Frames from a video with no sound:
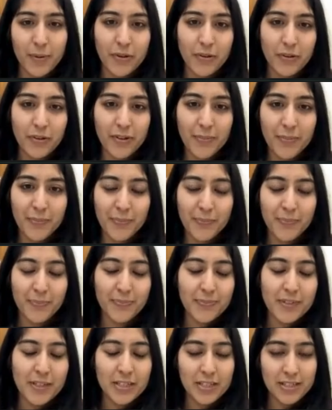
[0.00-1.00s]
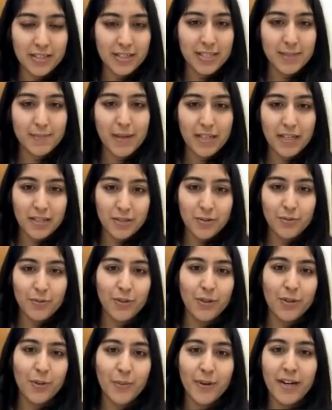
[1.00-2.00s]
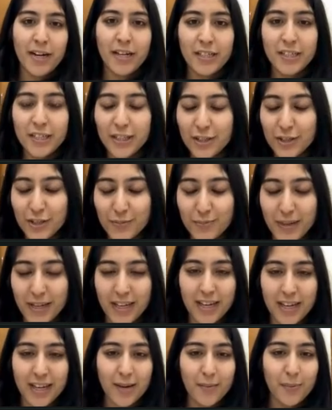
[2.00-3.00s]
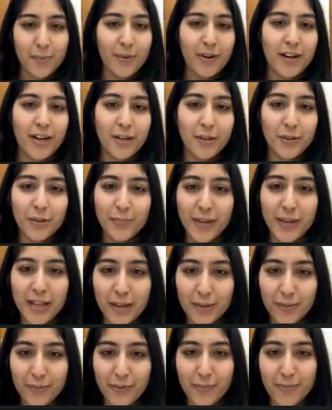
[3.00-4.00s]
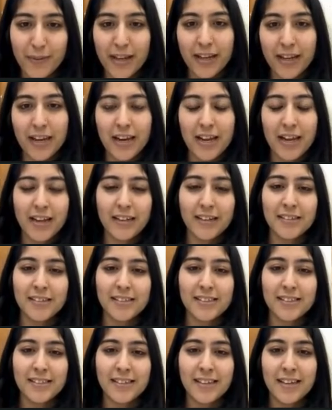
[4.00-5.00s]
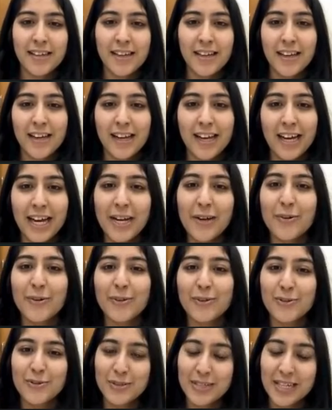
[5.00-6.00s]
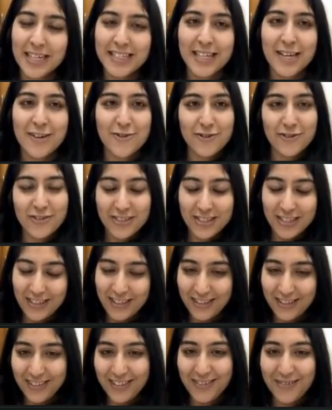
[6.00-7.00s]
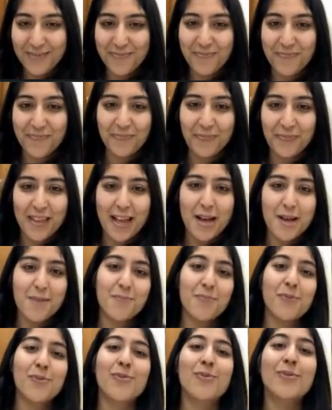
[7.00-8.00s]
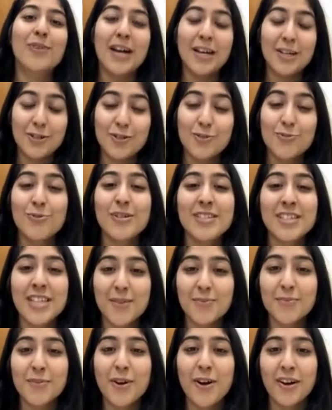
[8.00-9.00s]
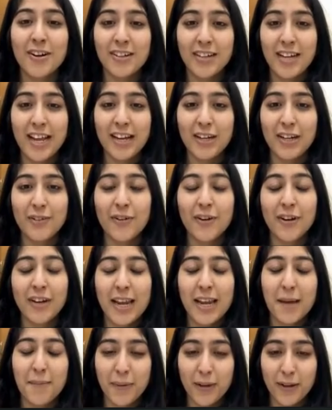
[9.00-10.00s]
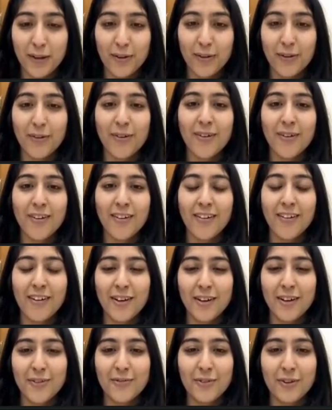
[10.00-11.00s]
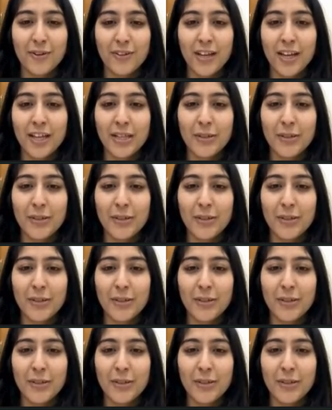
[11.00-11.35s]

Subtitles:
here. This is my studio where I teach makeup, where I do makeup for my clients. I also take sessions here. I shoot some content for Clapingo, for their